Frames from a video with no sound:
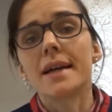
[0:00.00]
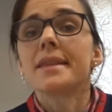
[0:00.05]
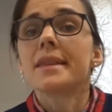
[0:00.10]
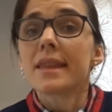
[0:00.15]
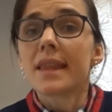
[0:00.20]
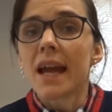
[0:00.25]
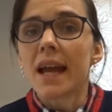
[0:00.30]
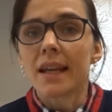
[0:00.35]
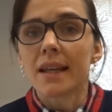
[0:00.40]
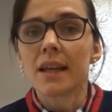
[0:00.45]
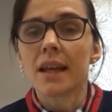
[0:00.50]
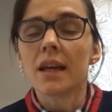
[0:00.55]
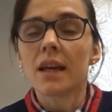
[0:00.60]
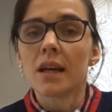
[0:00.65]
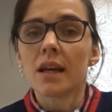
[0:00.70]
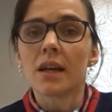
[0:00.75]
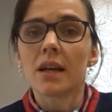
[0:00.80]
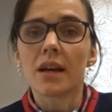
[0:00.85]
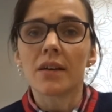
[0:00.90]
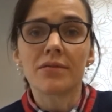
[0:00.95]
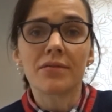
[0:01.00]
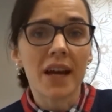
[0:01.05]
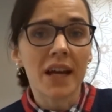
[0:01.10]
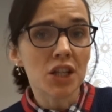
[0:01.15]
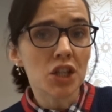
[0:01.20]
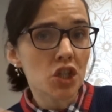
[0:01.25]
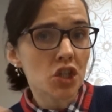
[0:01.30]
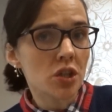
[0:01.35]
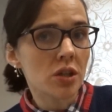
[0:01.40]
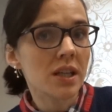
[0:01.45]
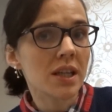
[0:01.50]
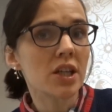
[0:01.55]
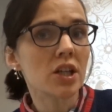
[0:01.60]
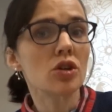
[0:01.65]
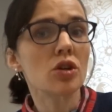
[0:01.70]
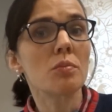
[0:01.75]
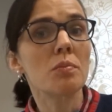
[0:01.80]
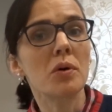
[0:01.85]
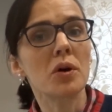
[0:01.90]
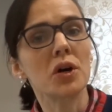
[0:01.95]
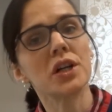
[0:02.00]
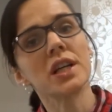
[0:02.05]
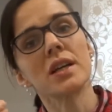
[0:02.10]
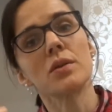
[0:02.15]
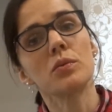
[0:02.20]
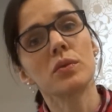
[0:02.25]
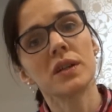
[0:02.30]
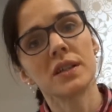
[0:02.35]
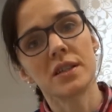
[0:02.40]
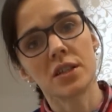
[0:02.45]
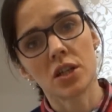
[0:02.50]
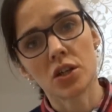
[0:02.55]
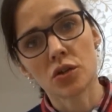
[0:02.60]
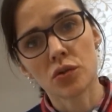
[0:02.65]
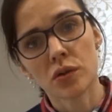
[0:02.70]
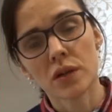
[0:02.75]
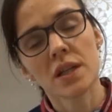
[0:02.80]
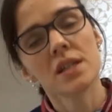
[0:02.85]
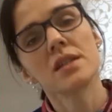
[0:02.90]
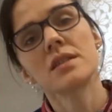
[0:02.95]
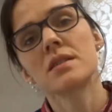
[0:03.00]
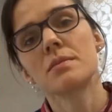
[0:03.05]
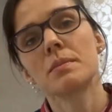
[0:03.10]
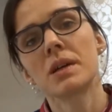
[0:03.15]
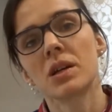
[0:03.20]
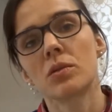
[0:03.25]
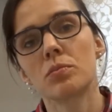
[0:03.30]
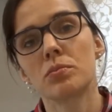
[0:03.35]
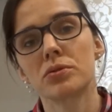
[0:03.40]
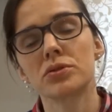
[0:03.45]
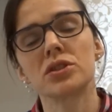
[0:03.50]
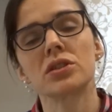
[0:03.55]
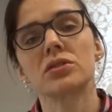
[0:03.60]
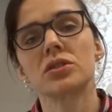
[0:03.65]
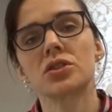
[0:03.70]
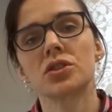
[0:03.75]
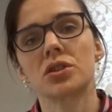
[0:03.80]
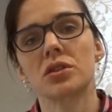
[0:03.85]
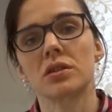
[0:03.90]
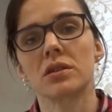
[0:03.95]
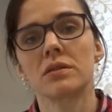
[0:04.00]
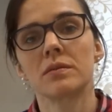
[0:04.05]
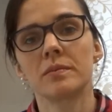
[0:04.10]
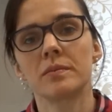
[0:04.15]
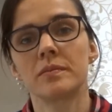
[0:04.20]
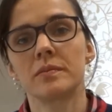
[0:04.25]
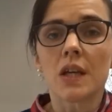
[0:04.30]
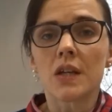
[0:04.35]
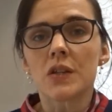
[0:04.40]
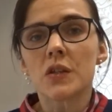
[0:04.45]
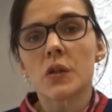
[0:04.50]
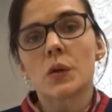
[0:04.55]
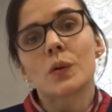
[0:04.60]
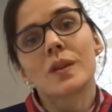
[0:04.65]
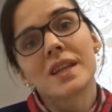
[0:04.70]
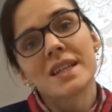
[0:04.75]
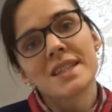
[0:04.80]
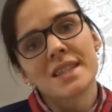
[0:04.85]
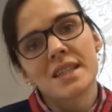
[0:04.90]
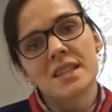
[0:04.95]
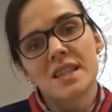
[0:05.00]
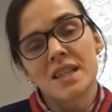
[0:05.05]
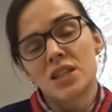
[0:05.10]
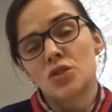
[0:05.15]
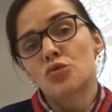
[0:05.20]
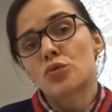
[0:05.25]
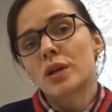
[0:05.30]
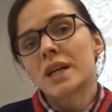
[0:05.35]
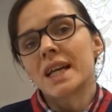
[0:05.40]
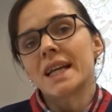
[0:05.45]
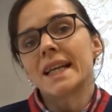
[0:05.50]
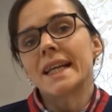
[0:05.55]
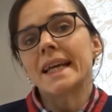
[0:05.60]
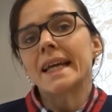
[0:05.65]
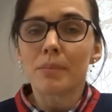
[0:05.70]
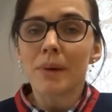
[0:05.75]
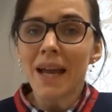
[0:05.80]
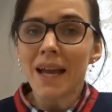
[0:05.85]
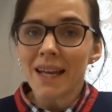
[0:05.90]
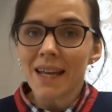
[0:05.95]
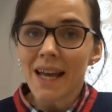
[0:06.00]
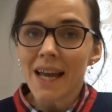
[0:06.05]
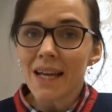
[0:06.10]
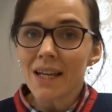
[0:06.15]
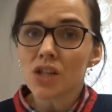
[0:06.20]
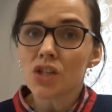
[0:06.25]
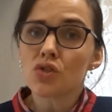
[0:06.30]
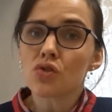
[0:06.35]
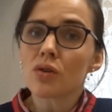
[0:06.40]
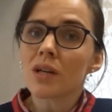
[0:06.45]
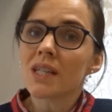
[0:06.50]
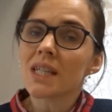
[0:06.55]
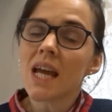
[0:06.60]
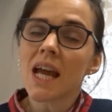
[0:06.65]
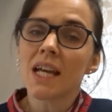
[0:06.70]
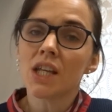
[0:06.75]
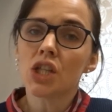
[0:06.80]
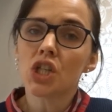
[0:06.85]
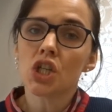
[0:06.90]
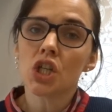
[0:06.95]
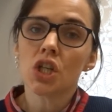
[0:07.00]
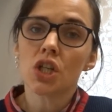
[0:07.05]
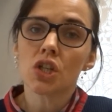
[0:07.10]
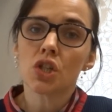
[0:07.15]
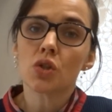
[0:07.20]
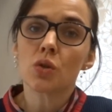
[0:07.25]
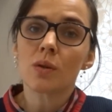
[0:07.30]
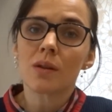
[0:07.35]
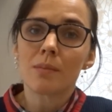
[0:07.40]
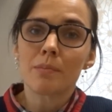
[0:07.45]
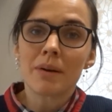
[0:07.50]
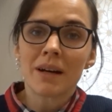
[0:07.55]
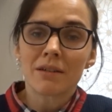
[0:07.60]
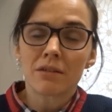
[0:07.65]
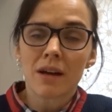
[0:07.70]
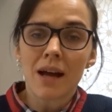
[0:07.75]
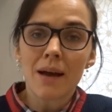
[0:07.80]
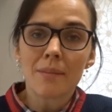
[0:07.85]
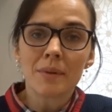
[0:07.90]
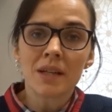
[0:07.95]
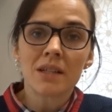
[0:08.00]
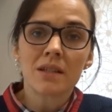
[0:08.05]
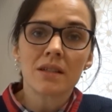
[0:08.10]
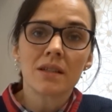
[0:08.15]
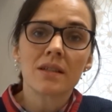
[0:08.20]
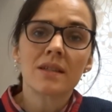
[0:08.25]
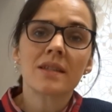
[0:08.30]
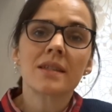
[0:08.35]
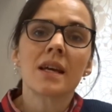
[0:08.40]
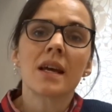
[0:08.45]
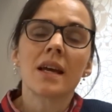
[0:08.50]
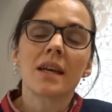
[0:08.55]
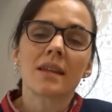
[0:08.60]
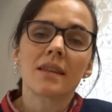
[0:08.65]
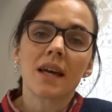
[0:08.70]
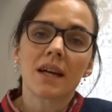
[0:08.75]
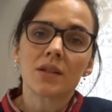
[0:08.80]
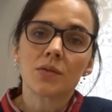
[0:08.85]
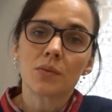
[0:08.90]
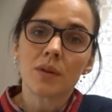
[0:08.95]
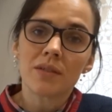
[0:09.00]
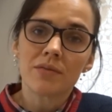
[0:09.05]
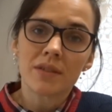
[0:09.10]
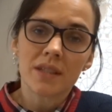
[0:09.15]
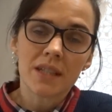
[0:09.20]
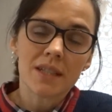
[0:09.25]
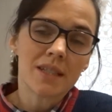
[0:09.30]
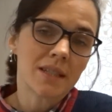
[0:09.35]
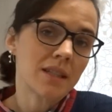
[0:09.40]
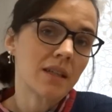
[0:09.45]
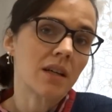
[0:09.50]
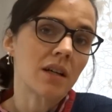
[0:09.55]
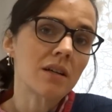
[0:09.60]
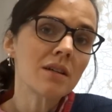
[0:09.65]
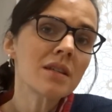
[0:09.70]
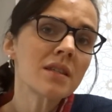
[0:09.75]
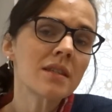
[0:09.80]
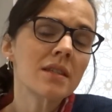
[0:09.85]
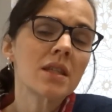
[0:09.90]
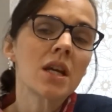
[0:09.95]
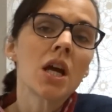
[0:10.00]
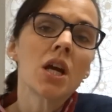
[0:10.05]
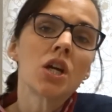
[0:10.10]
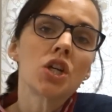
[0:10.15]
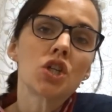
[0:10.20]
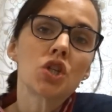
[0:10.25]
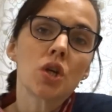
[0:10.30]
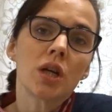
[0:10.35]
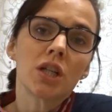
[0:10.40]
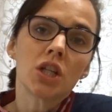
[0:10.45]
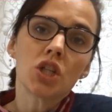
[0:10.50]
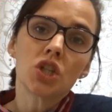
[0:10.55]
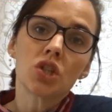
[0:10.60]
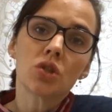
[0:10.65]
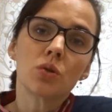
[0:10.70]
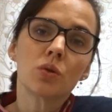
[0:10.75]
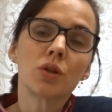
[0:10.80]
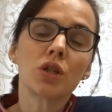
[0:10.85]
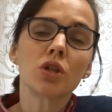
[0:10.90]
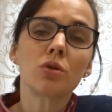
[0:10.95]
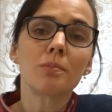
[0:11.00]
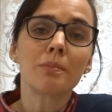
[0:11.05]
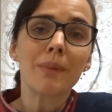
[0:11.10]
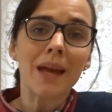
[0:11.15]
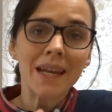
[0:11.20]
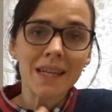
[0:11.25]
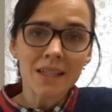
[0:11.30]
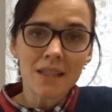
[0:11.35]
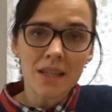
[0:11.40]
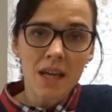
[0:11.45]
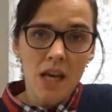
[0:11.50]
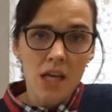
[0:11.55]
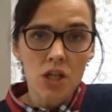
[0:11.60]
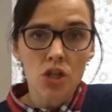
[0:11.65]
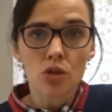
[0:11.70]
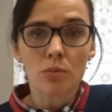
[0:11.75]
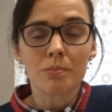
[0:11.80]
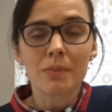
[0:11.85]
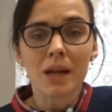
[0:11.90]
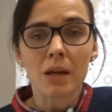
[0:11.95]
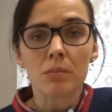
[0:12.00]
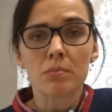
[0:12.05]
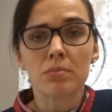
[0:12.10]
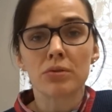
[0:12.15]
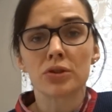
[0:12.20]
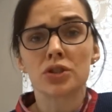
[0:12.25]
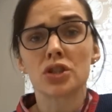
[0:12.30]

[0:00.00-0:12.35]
then eventually your body will decrease milk production. So this is it really, paying extra attention to the parameters that we've discussed to ensure you maintain your milk